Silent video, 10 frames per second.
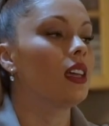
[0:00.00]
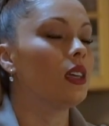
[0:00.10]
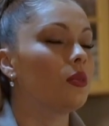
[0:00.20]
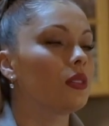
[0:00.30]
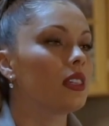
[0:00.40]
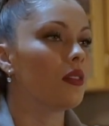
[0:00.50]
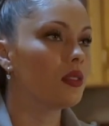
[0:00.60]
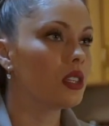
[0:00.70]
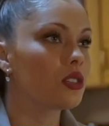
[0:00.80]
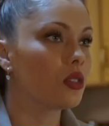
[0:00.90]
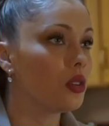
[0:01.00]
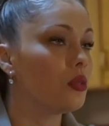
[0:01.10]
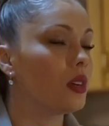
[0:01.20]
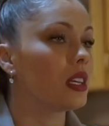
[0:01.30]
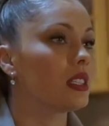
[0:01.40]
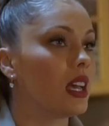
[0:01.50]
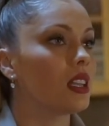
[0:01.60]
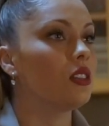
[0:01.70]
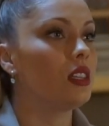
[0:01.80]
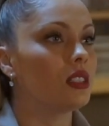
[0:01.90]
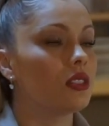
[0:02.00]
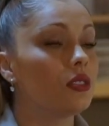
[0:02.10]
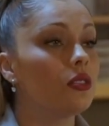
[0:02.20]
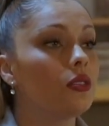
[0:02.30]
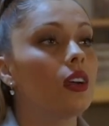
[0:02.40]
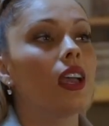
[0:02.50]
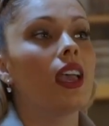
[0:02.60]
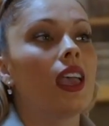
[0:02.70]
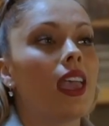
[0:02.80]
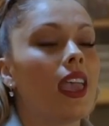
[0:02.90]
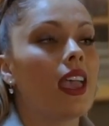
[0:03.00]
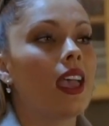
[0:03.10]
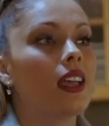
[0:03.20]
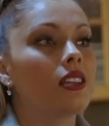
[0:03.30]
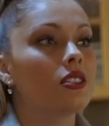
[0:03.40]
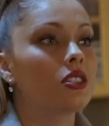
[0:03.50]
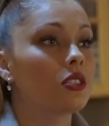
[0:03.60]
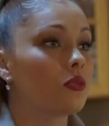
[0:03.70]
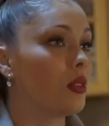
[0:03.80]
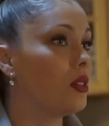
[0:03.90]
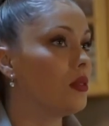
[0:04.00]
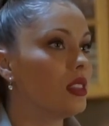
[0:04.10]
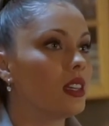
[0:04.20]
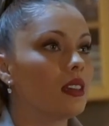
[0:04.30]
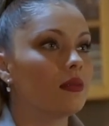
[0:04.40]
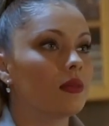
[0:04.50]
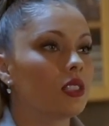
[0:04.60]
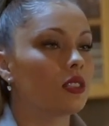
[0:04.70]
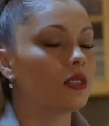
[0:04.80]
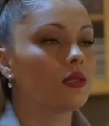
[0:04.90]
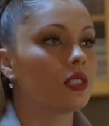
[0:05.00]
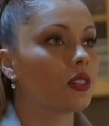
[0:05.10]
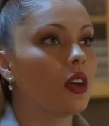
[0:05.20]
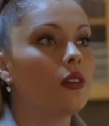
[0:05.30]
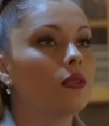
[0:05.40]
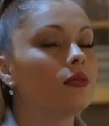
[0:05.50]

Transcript: He will definitely show you what exactly you need to do, and just run with it. Just go.